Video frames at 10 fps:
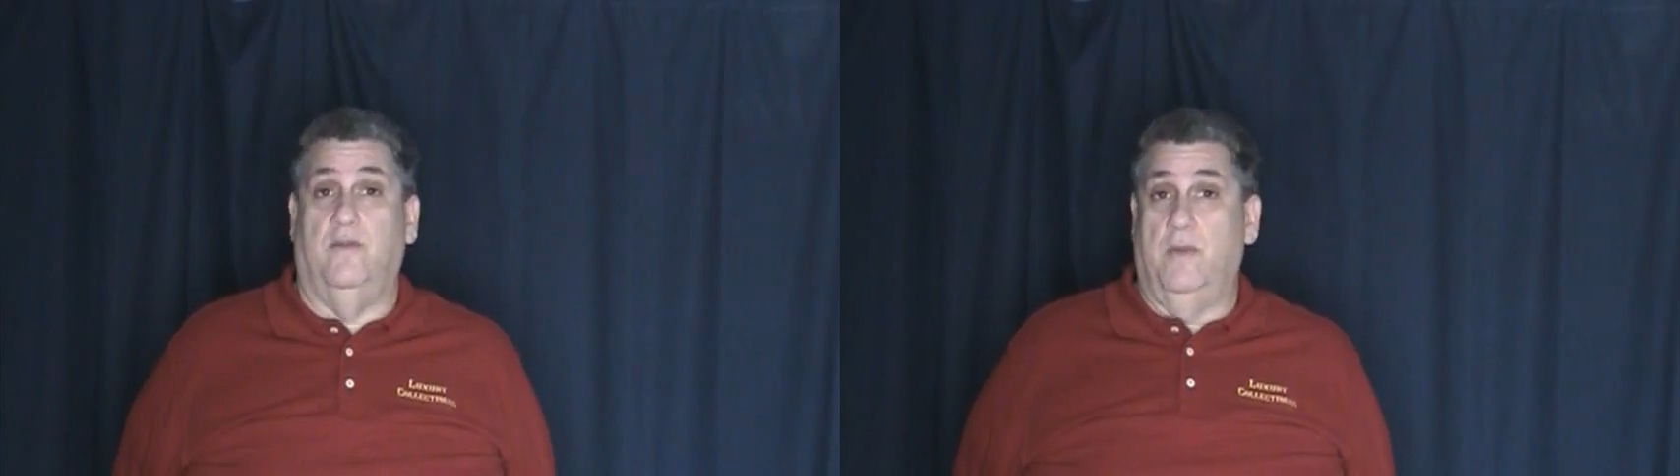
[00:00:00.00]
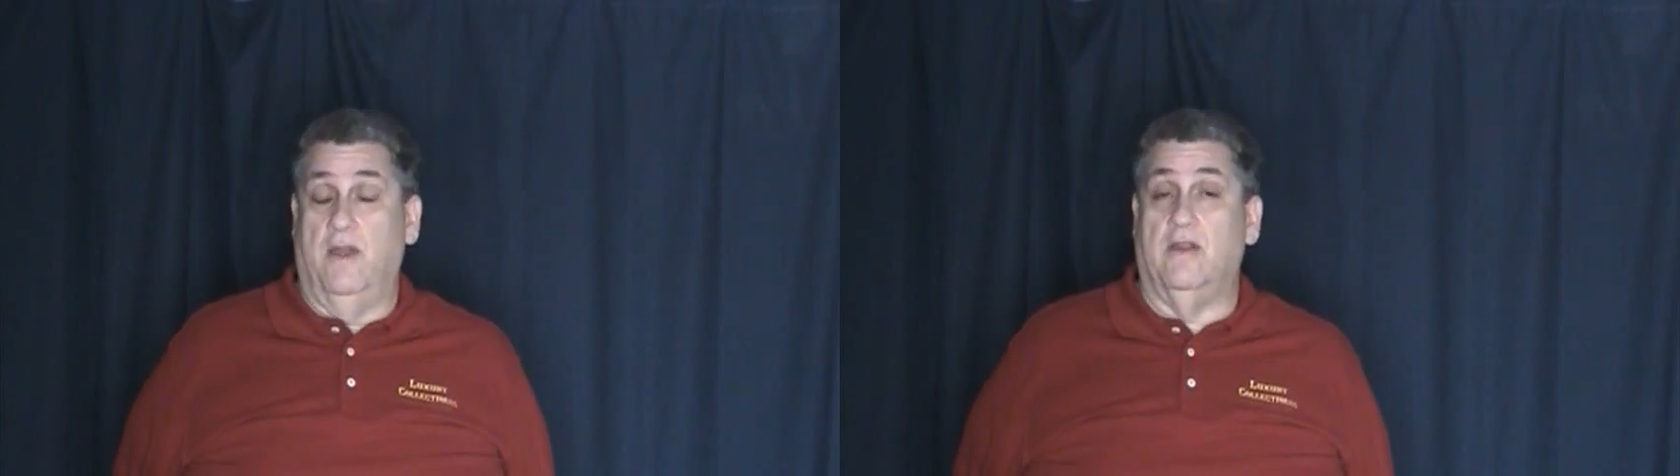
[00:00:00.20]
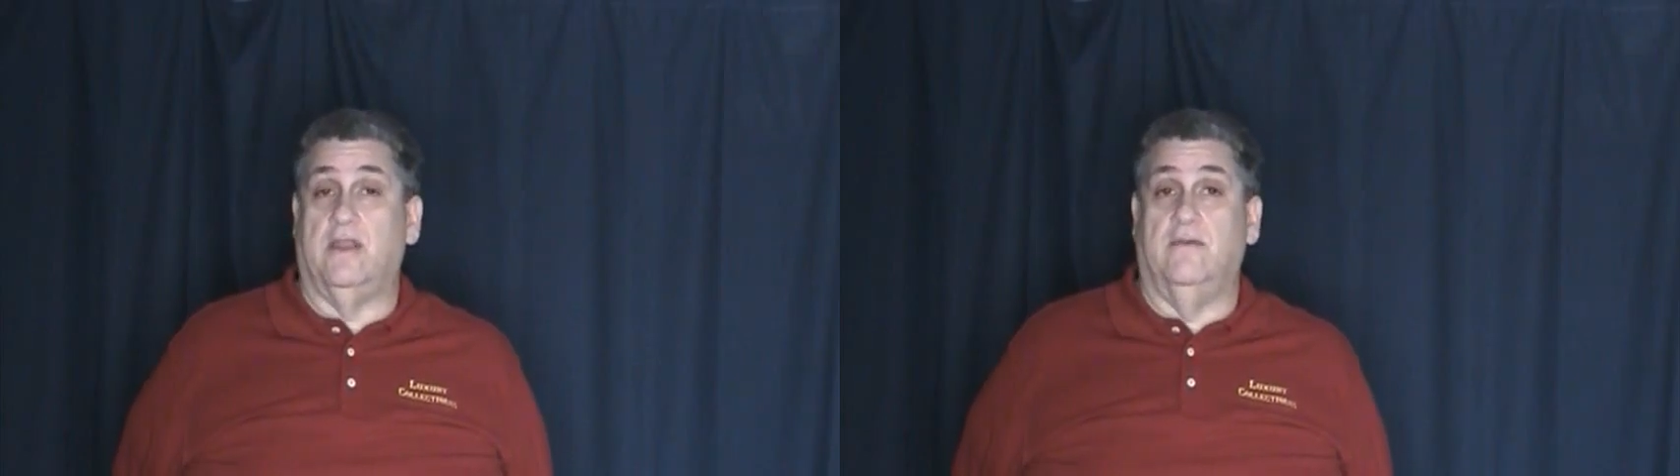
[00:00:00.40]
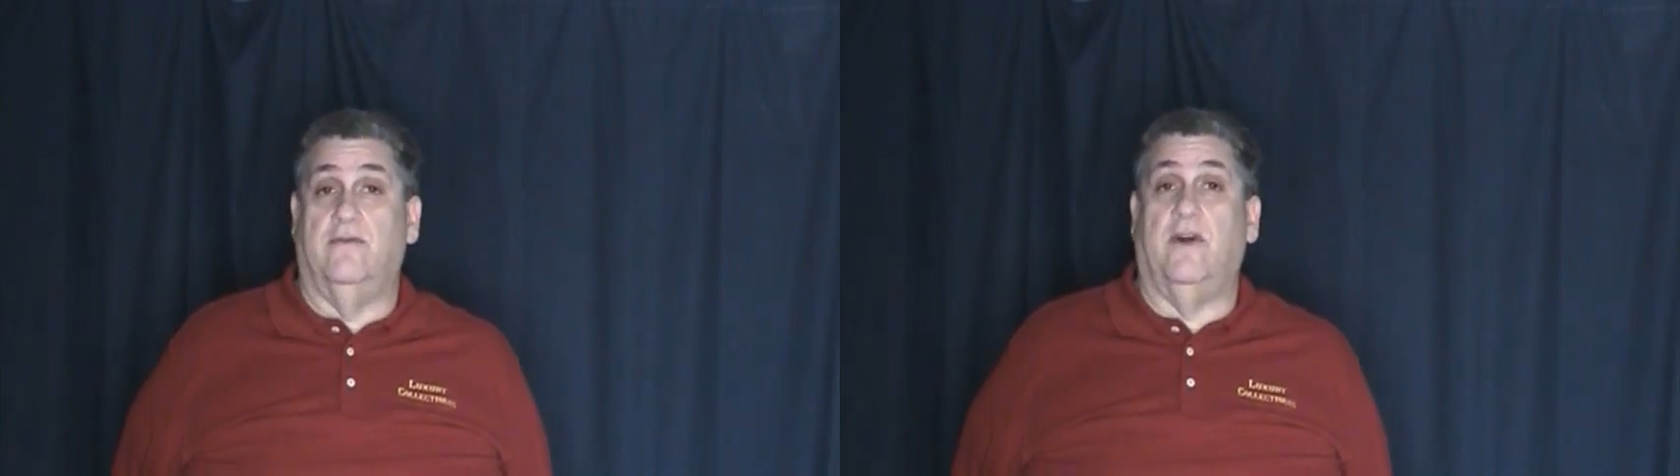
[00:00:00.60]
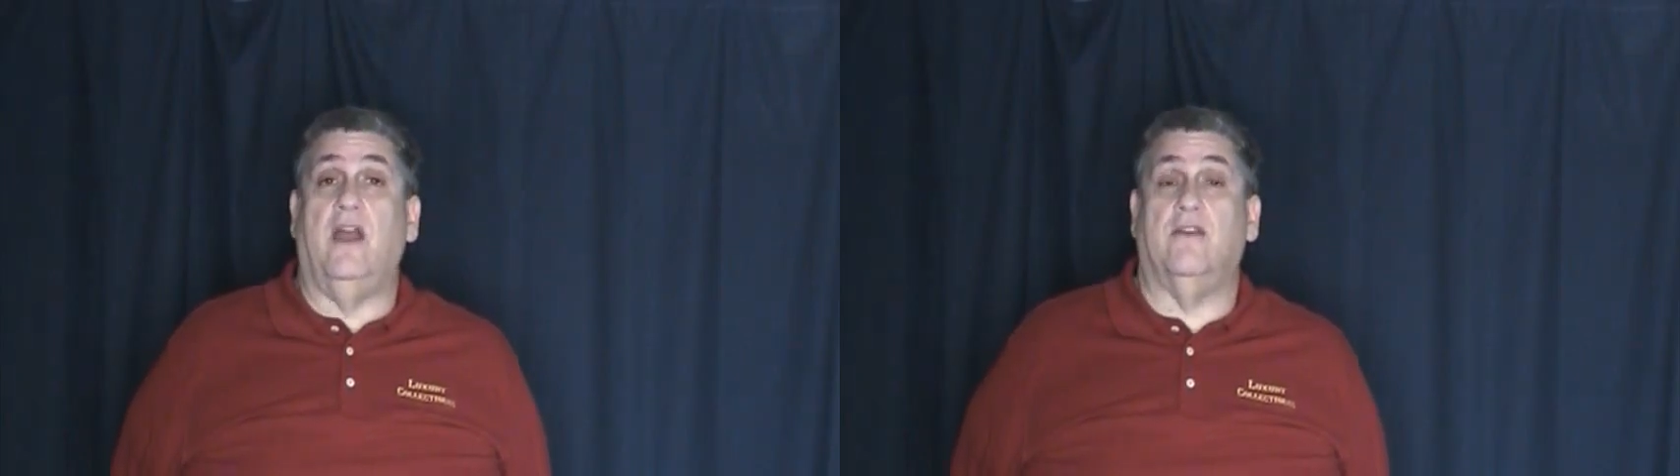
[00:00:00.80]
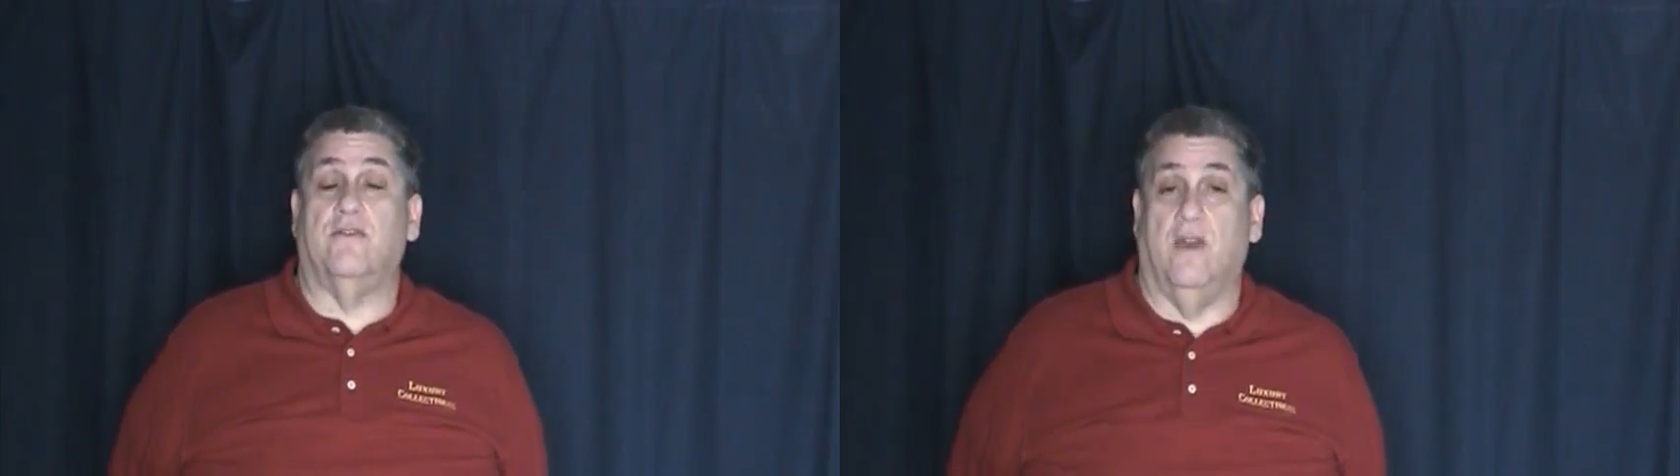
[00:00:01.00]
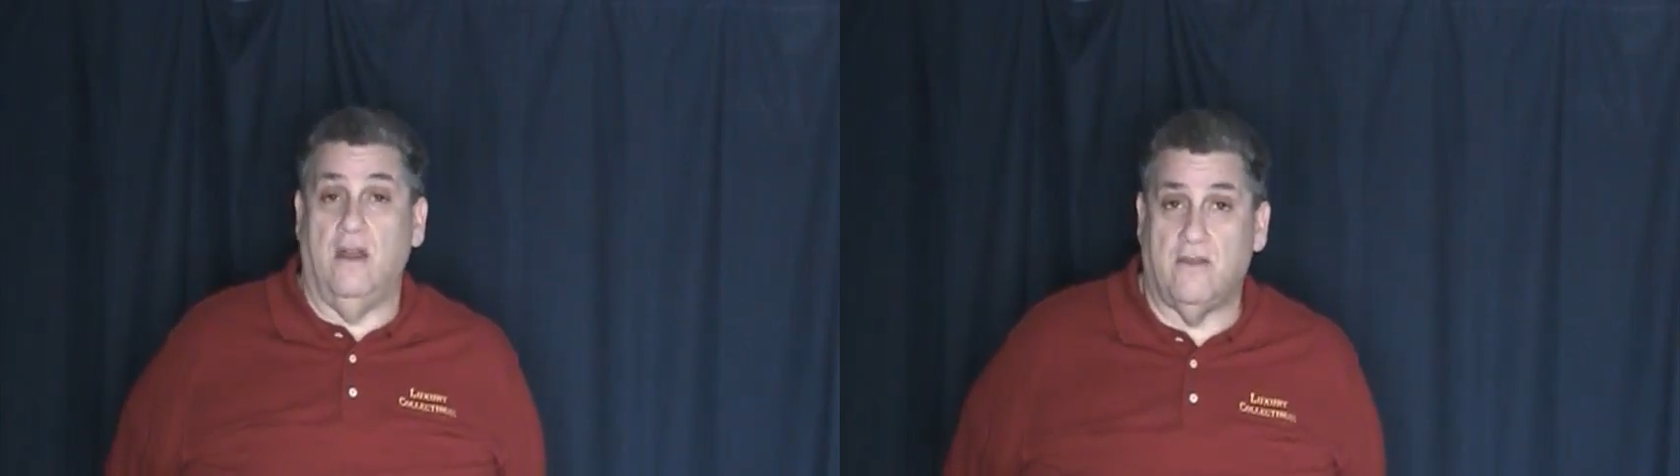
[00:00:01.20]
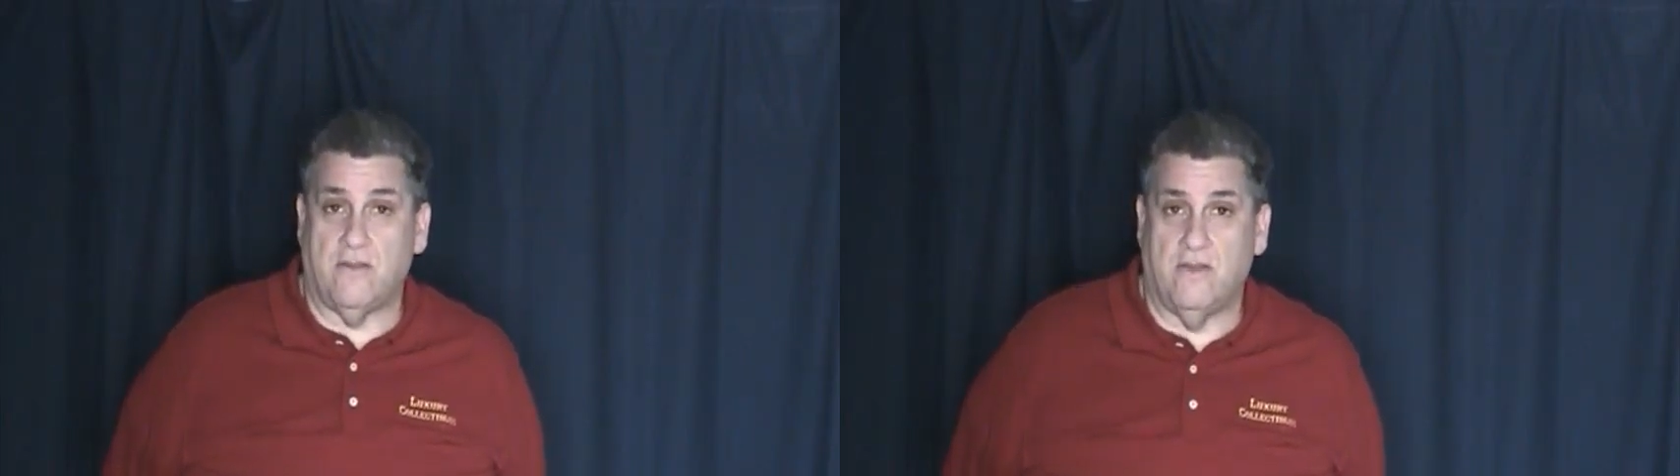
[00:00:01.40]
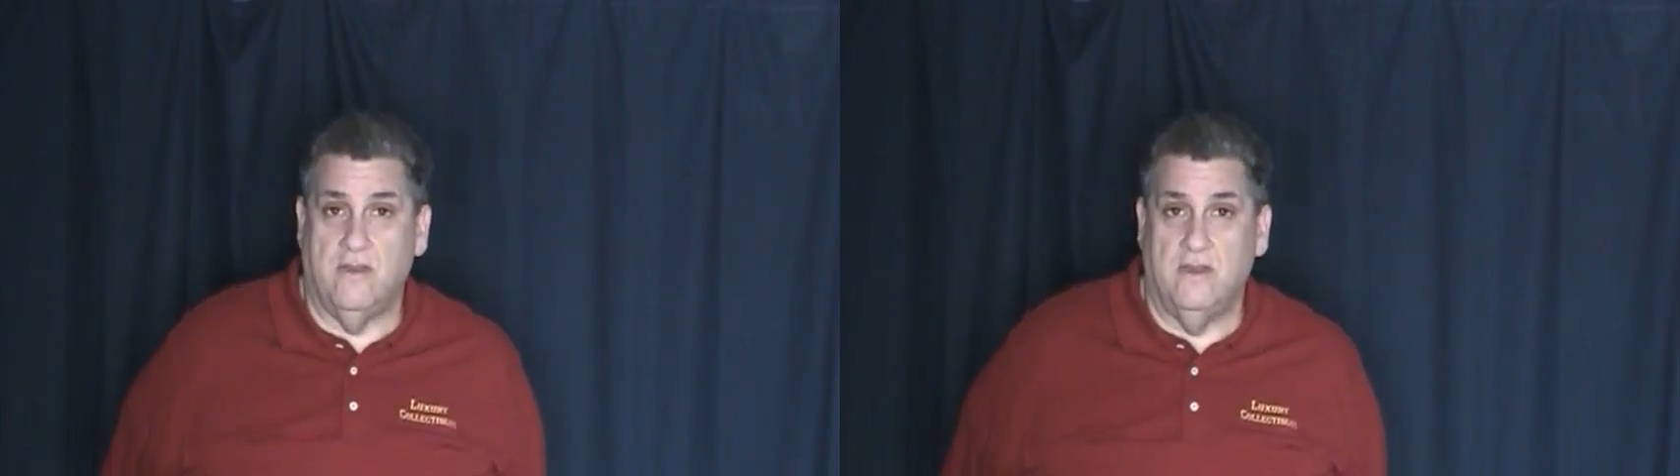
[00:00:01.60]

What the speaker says: American fire trucks,